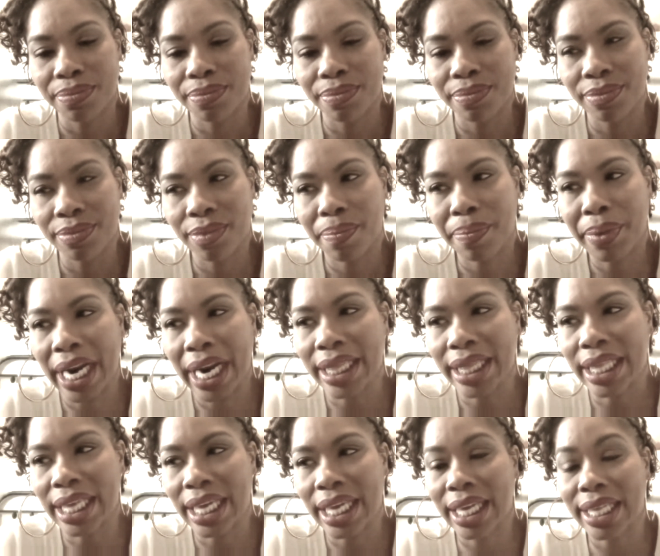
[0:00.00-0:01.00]
but I
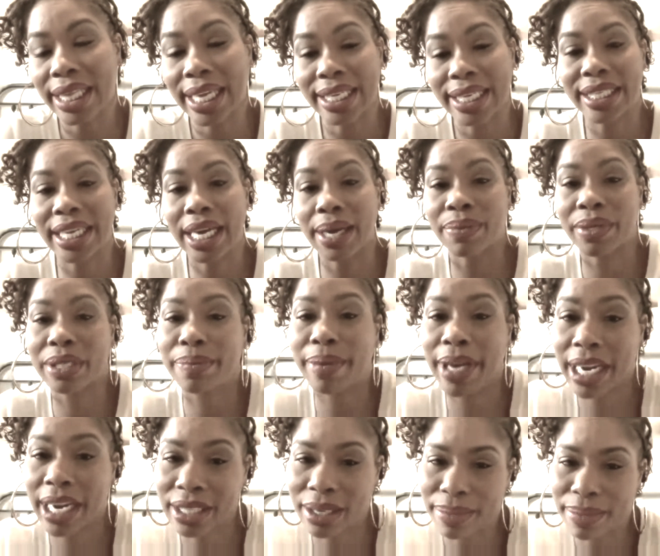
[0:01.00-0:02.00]
think in that same
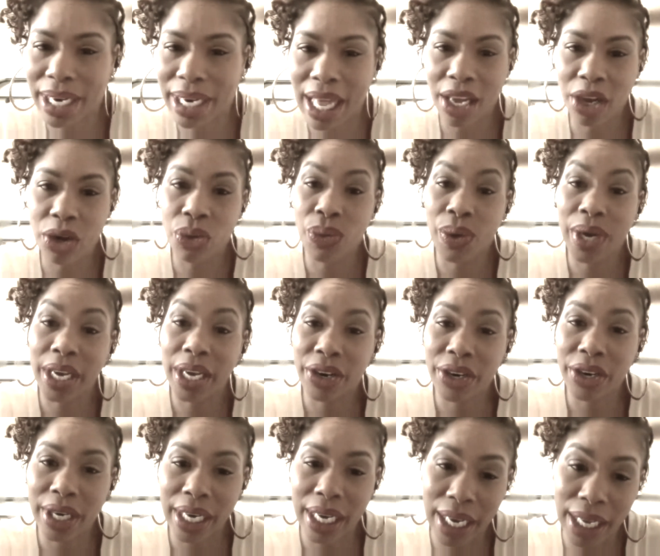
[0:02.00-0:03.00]
respect, I'm a lot quicker
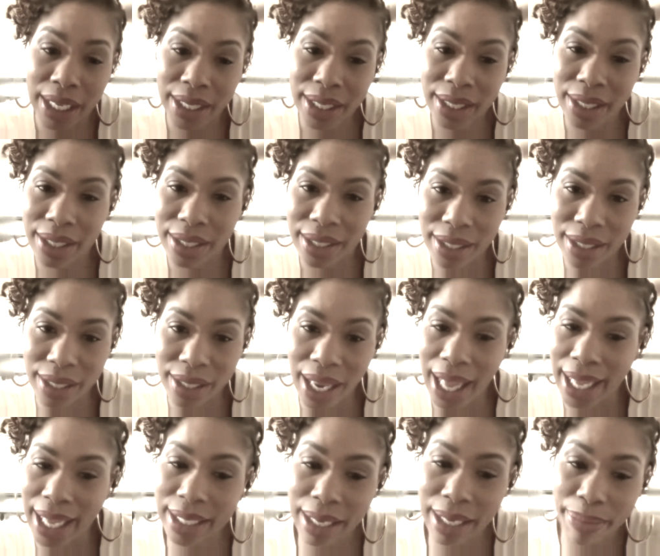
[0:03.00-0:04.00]
to cut like
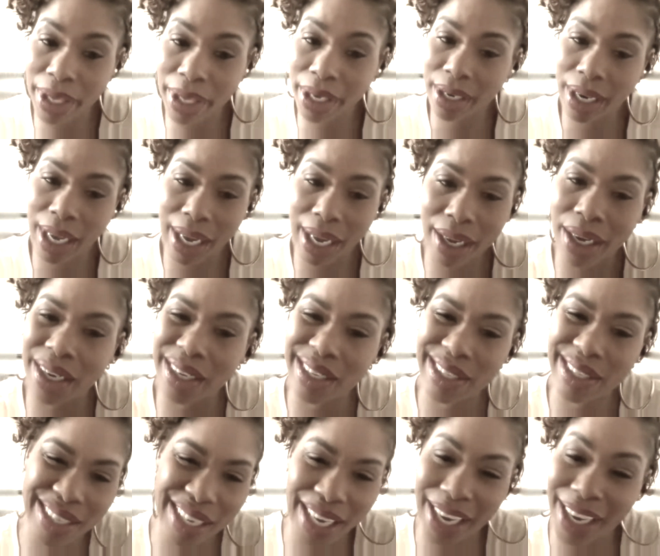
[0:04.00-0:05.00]
something like, oh,
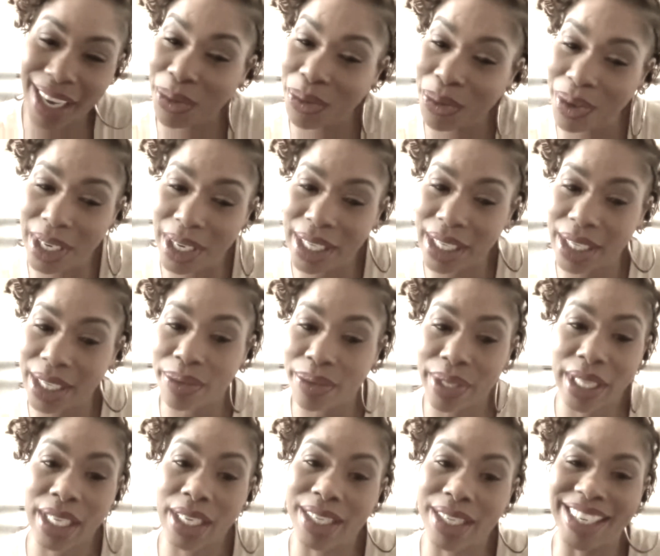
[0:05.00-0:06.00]
yeah, I don't want to deal with
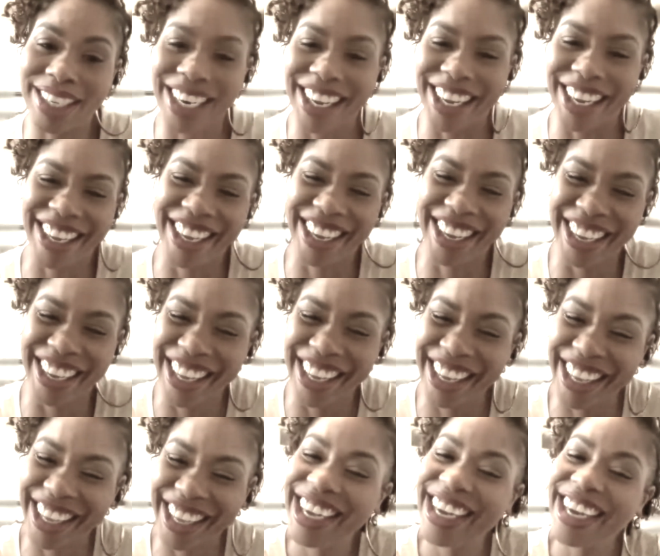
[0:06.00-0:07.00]
this.
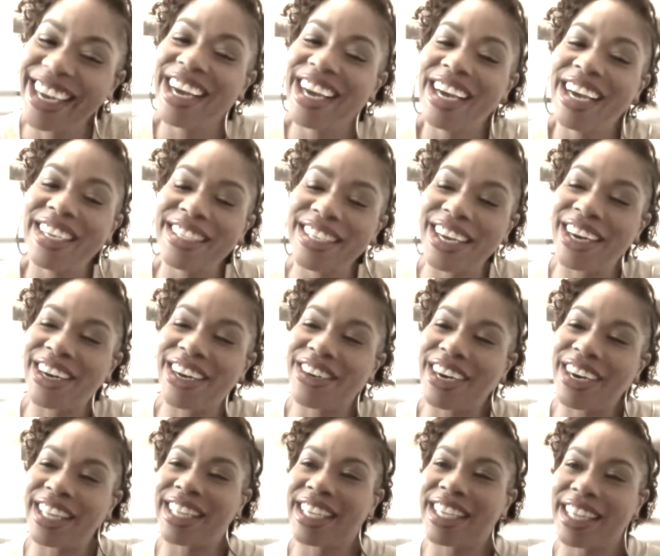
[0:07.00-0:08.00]
So I
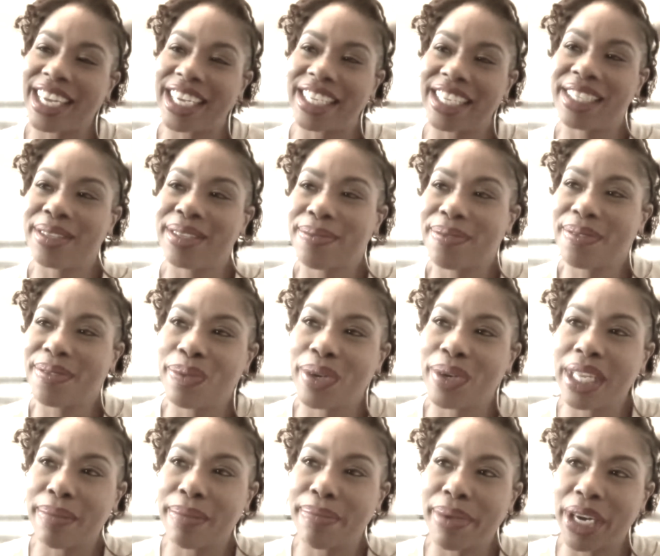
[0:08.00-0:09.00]
think that's one of
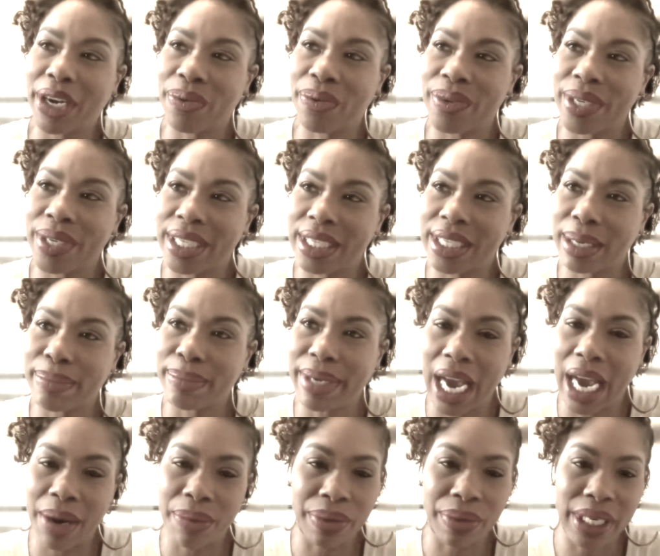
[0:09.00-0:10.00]
the bigger reasons I'm
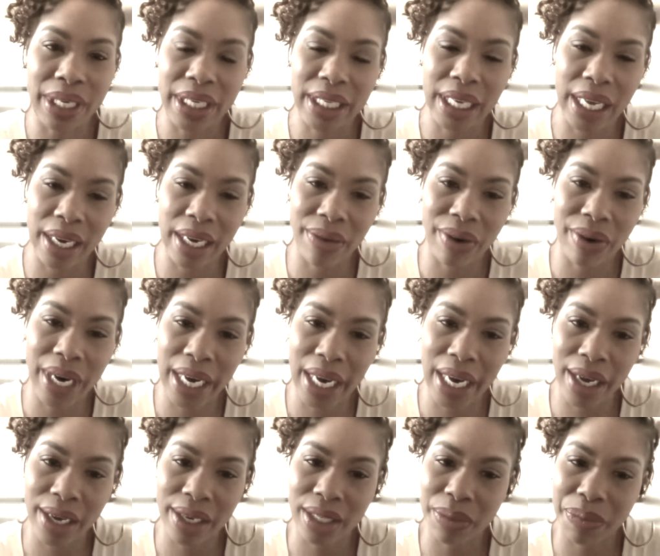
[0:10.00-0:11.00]
not really dating right now,
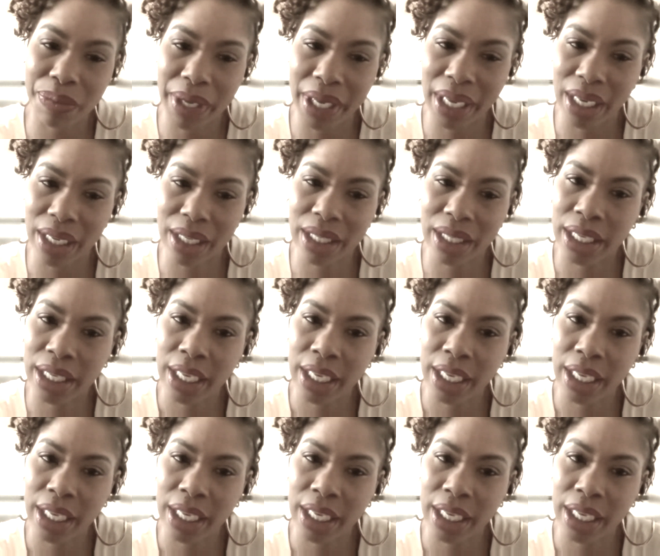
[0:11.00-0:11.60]
is because